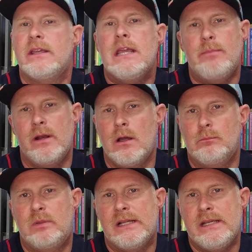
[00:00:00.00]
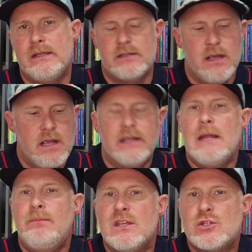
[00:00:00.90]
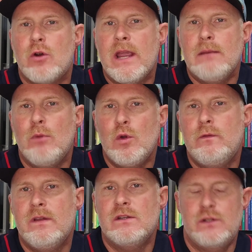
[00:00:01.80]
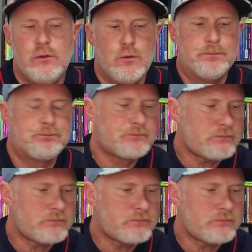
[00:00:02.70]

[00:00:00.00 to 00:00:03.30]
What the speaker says: Keep it up, please. Keep this train moving, too.